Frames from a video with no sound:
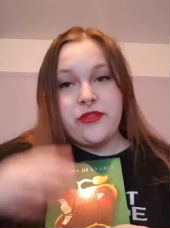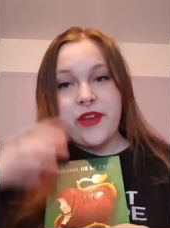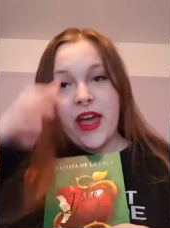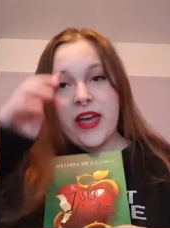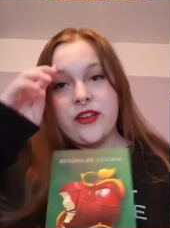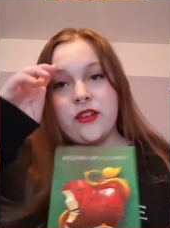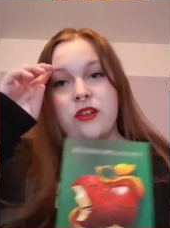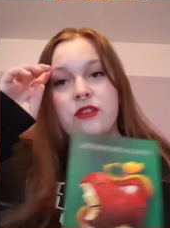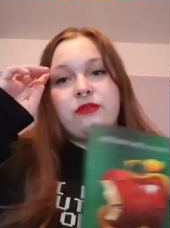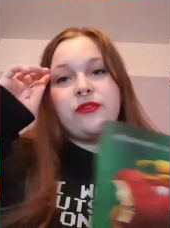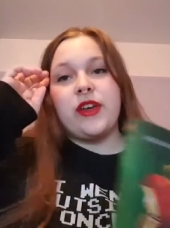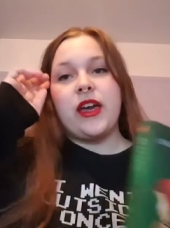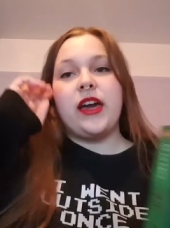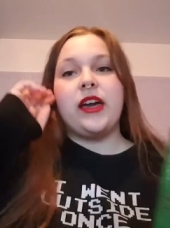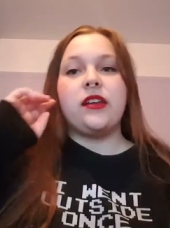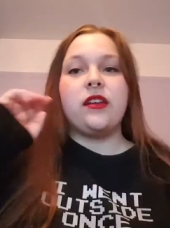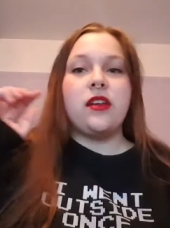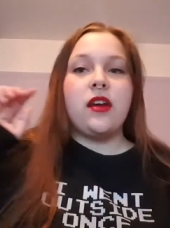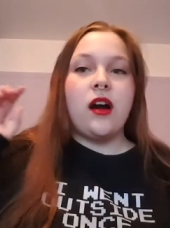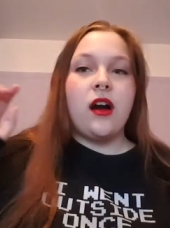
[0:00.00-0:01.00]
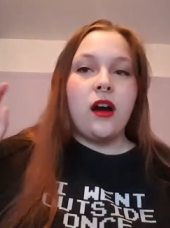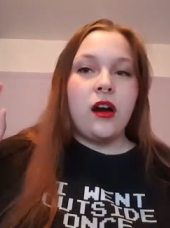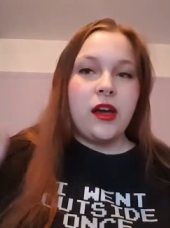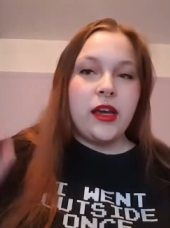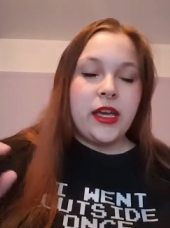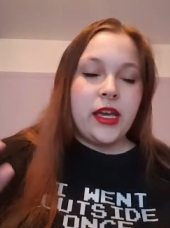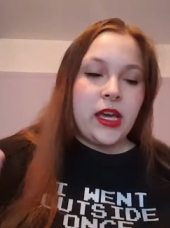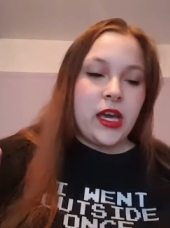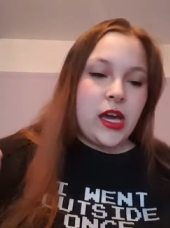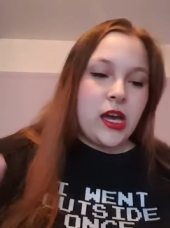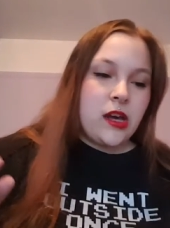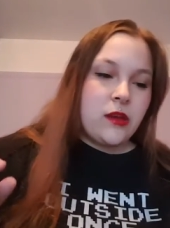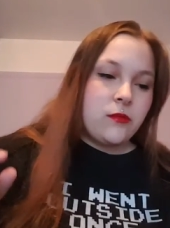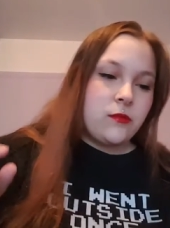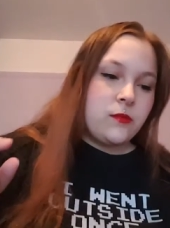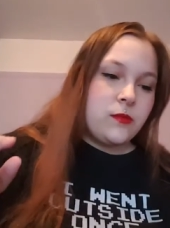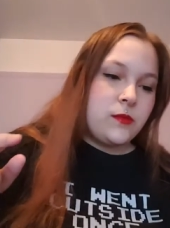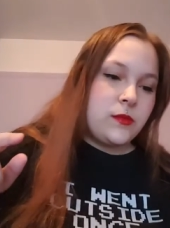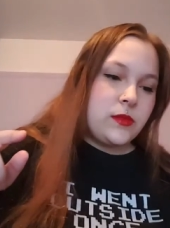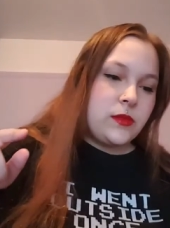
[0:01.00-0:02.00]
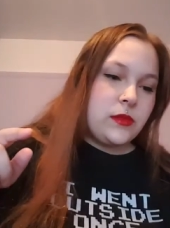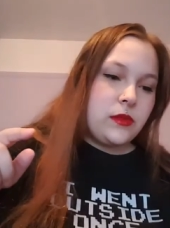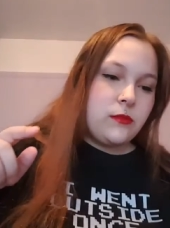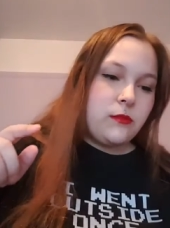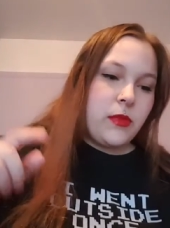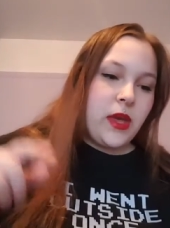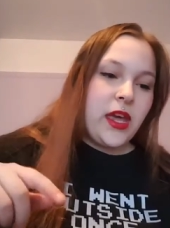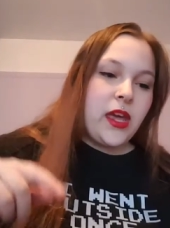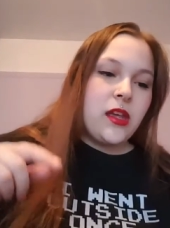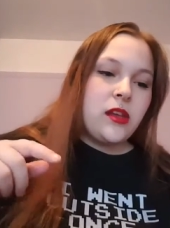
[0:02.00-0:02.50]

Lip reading: fan of. And me